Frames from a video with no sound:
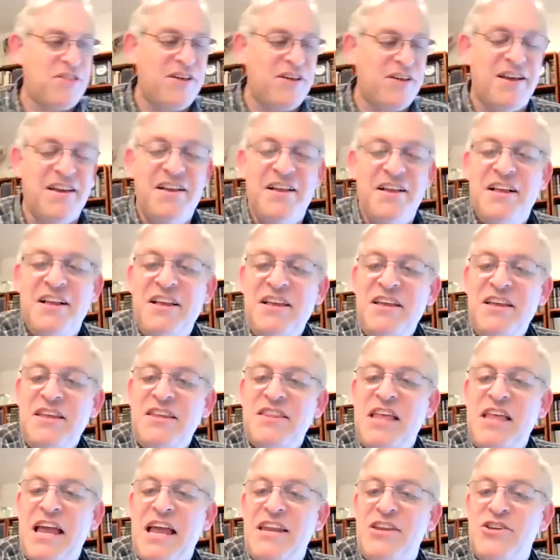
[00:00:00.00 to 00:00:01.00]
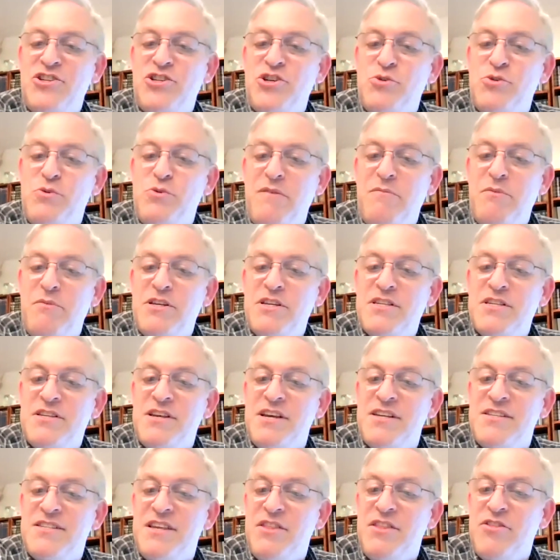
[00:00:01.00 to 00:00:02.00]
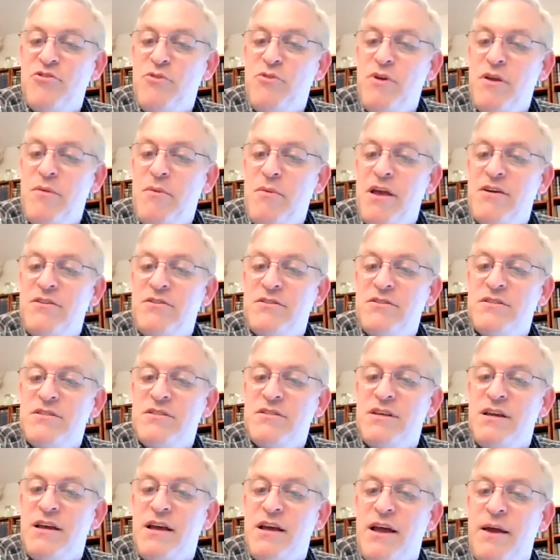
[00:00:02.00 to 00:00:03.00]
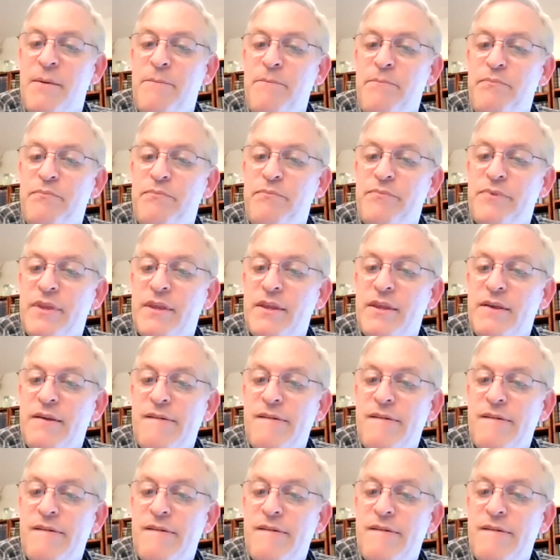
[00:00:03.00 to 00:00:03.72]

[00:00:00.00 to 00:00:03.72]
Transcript: with uh, that issue we've been discussing through emails. Um,